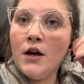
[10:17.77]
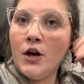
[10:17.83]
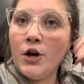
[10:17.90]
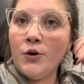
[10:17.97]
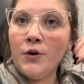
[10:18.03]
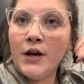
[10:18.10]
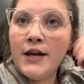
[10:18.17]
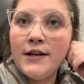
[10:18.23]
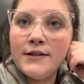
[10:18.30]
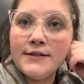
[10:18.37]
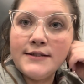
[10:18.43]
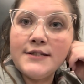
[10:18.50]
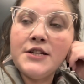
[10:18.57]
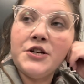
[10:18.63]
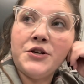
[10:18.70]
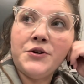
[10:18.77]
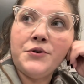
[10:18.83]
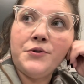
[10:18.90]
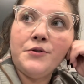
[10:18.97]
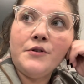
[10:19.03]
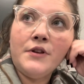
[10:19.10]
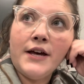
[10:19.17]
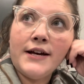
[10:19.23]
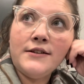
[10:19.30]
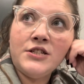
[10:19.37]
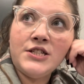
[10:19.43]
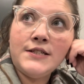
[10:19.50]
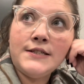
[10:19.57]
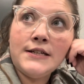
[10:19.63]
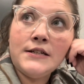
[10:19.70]
Okay, so class
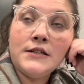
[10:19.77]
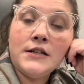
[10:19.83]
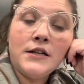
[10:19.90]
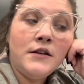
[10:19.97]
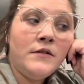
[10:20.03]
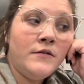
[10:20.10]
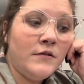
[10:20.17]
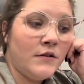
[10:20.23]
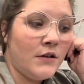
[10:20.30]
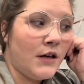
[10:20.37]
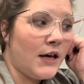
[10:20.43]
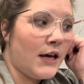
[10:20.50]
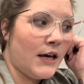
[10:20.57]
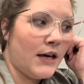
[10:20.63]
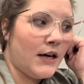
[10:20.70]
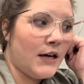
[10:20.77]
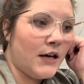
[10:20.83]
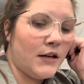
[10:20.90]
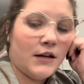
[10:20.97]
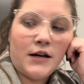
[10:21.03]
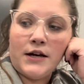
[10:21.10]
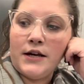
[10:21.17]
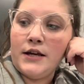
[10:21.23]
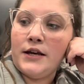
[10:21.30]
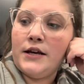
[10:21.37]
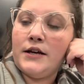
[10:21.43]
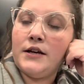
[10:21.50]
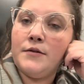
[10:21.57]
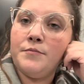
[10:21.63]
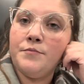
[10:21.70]
just ended and I
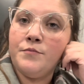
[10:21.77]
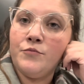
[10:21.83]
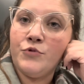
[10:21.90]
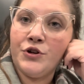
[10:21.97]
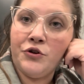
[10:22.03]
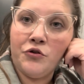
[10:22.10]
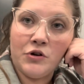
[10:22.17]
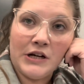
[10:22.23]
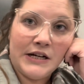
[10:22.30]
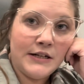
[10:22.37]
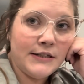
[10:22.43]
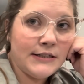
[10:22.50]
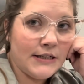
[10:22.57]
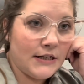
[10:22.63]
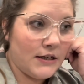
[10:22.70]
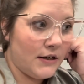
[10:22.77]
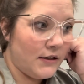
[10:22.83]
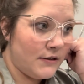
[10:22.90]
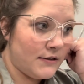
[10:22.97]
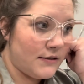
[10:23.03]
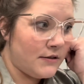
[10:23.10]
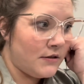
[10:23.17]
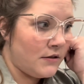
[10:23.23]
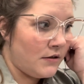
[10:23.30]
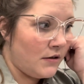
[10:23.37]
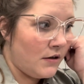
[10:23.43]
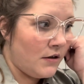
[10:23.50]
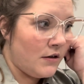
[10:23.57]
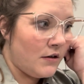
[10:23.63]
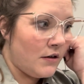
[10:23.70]
am recording attendance.
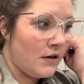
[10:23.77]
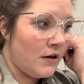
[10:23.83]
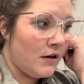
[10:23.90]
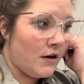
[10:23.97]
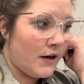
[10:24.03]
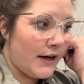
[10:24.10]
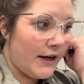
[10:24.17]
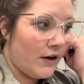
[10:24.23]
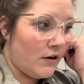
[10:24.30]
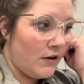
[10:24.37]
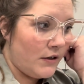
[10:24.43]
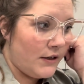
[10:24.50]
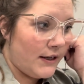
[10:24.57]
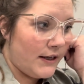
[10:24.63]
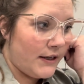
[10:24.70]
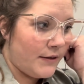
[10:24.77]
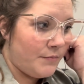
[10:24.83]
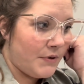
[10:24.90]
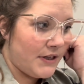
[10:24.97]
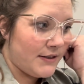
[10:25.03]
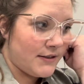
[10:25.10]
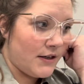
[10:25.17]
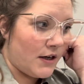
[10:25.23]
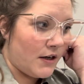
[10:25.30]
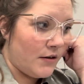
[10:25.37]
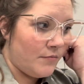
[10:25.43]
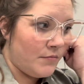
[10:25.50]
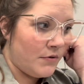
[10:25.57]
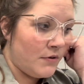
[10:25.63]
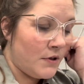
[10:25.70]
I already picked
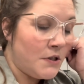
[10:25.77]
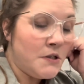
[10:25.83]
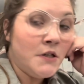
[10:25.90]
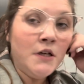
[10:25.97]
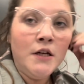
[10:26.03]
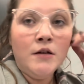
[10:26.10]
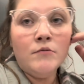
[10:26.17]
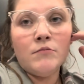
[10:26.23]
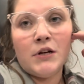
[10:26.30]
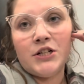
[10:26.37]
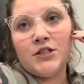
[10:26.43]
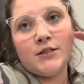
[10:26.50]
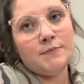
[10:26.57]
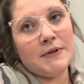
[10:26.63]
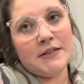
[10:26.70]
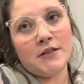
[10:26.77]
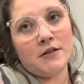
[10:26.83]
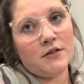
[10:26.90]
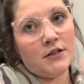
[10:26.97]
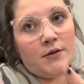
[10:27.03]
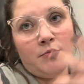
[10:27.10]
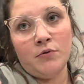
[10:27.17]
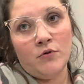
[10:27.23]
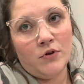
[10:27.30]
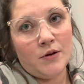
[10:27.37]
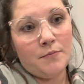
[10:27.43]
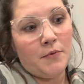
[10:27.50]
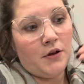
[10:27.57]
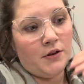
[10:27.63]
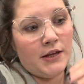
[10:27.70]
up, but I just basically pulled
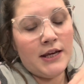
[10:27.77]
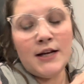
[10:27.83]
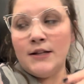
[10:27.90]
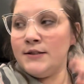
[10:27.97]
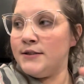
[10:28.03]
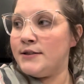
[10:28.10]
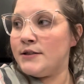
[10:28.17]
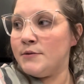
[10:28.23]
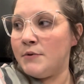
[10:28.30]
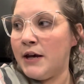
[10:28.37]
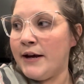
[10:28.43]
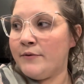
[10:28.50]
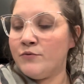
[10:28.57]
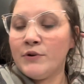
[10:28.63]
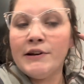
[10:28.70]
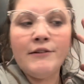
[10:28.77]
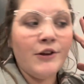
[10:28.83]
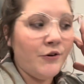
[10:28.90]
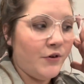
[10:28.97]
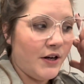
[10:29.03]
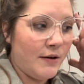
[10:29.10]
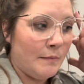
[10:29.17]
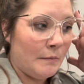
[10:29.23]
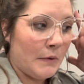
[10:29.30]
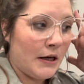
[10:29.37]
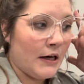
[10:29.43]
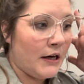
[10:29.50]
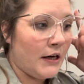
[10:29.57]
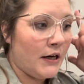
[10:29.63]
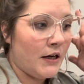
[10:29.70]
up all the kits and reloaded
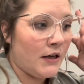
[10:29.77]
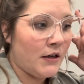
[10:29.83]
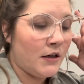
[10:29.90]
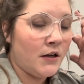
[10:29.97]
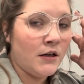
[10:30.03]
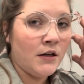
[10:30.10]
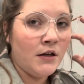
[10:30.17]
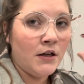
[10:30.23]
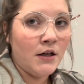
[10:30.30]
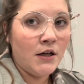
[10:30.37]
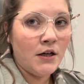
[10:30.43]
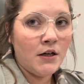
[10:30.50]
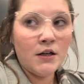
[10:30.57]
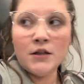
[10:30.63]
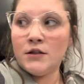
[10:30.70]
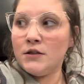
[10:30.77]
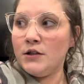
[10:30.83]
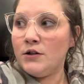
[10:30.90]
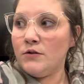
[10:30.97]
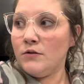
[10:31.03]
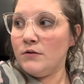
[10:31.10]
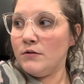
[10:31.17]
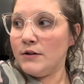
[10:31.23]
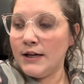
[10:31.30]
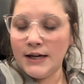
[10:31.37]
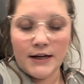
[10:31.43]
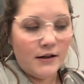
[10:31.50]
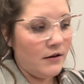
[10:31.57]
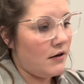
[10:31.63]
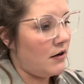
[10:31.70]
my little
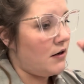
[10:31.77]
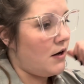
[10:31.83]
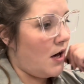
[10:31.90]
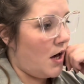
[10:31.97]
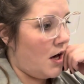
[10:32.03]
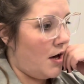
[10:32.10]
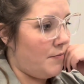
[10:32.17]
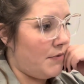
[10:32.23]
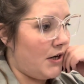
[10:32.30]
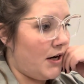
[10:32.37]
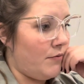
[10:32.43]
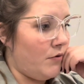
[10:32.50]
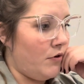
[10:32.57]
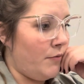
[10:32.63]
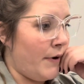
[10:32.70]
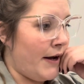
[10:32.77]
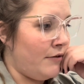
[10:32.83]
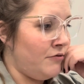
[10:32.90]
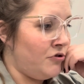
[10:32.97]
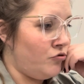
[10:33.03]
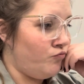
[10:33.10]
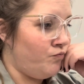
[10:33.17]
kit that I roll around.